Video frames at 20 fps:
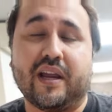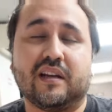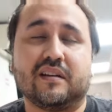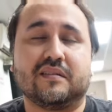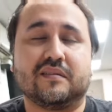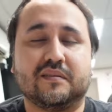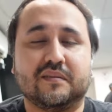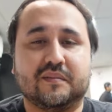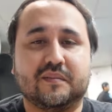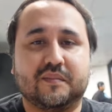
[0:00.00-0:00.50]

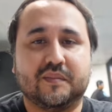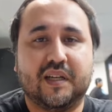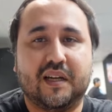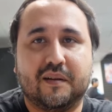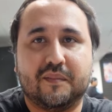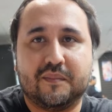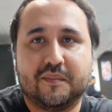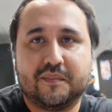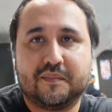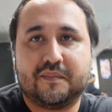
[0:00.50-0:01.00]
or
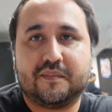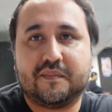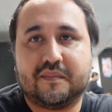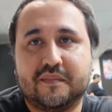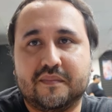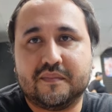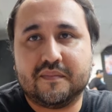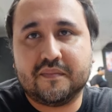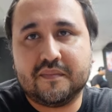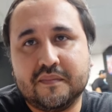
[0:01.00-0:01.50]
searches dungeon
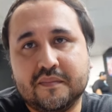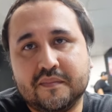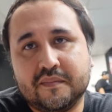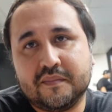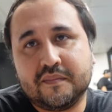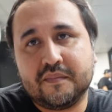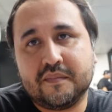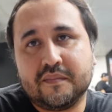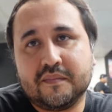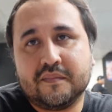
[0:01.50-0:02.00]
and gives a
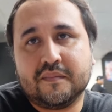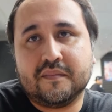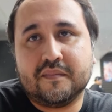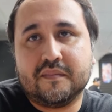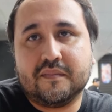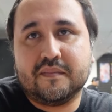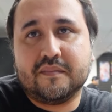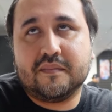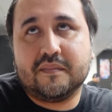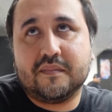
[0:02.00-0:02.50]
opponent
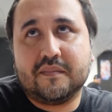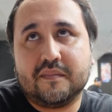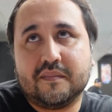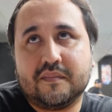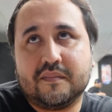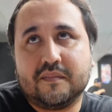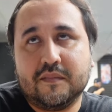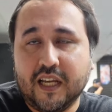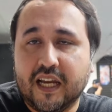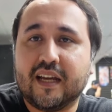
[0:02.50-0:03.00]
a monster.
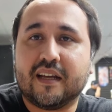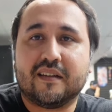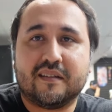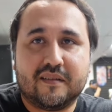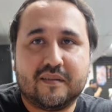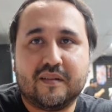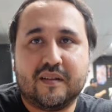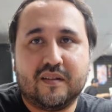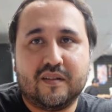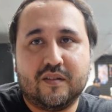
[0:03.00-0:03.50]
Yeah.
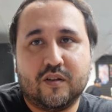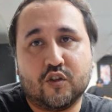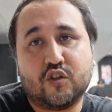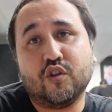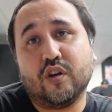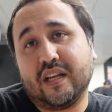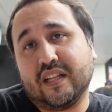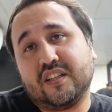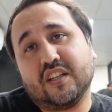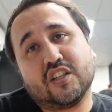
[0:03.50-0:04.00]

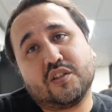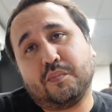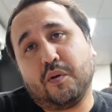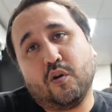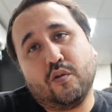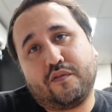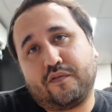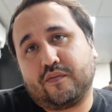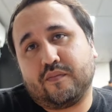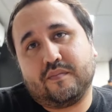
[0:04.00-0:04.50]
It does both.
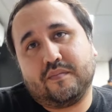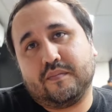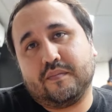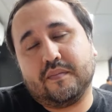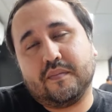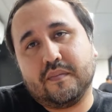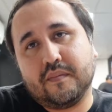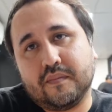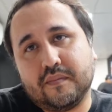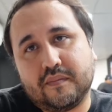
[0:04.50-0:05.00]
But it
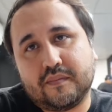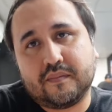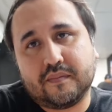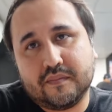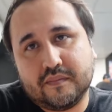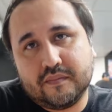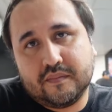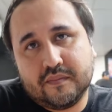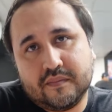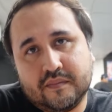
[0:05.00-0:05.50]
has to be
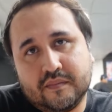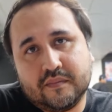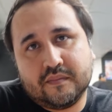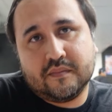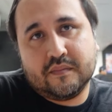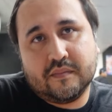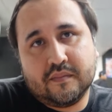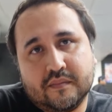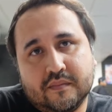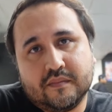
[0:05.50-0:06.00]
linked
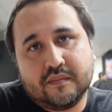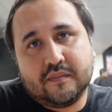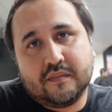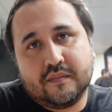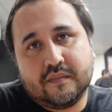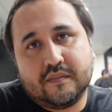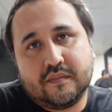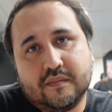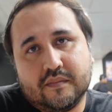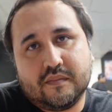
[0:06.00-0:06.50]
summon with a mimi.
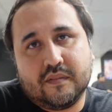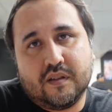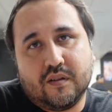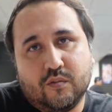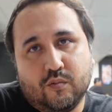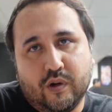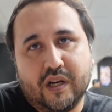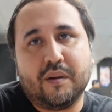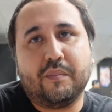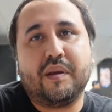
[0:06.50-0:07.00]
mimi
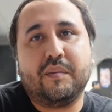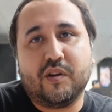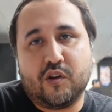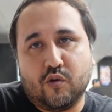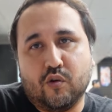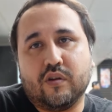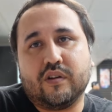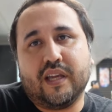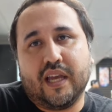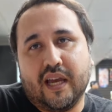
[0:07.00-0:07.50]
with a mimi pool,
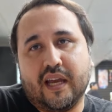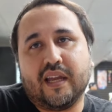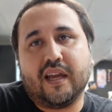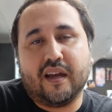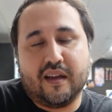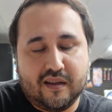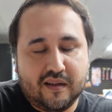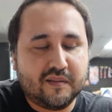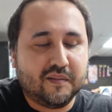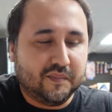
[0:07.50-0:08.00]
yeah. I
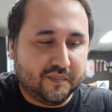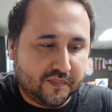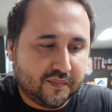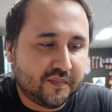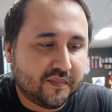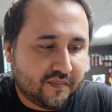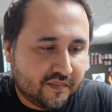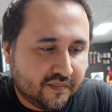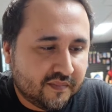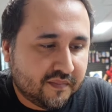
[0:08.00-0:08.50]
don't want to
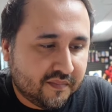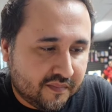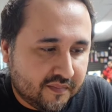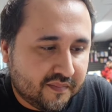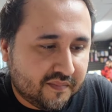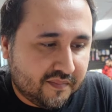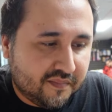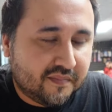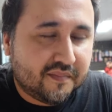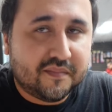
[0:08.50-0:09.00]
stop
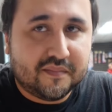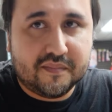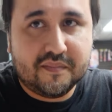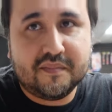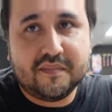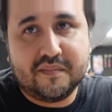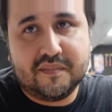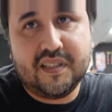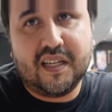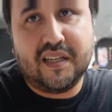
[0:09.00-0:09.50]
sticky
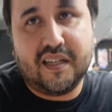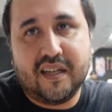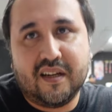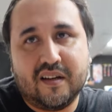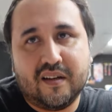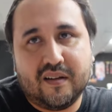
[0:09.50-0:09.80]
things, guys.